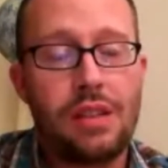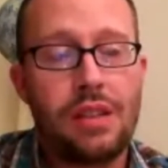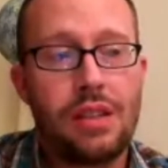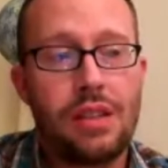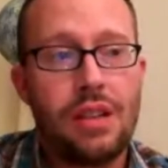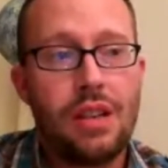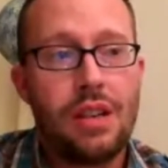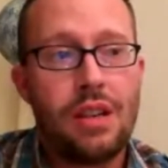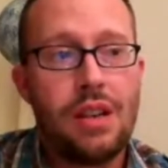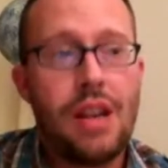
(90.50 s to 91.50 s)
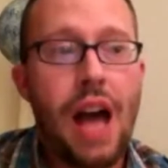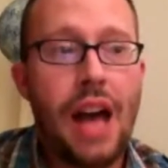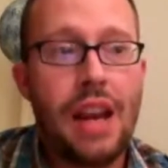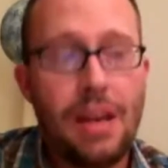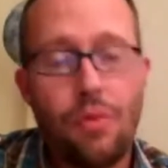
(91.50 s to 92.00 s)
it's
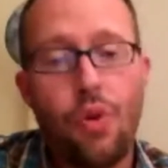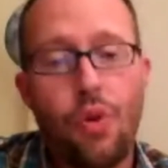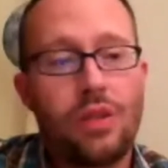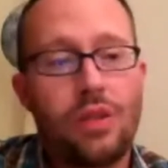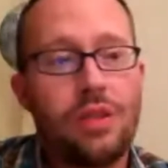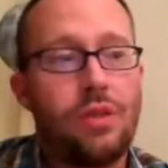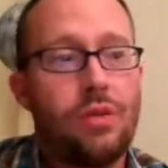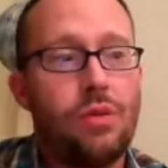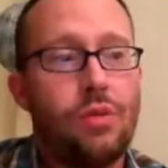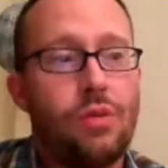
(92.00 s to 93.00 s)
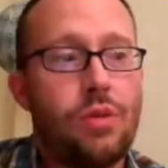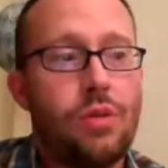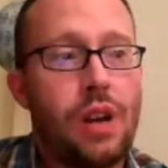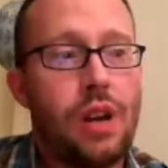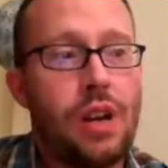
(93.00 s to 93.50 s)
not important
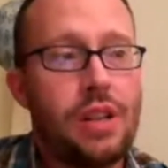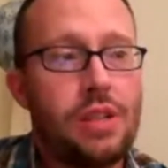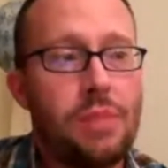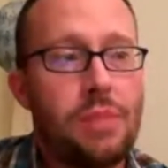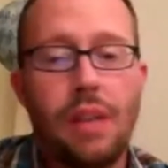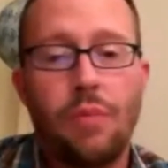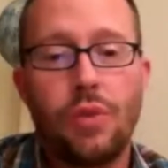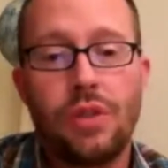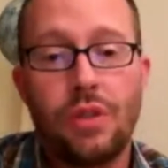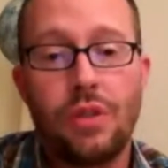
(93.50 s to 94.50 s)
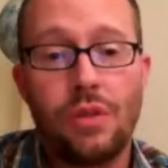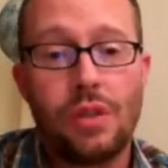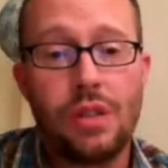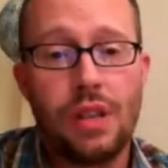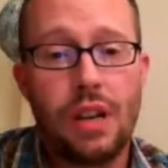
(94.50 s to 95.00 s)
to spend time with
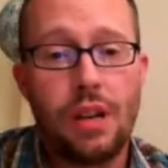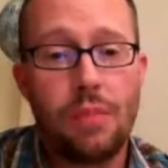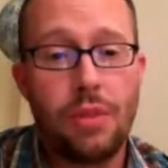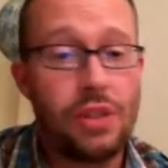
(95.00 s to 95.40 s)
students.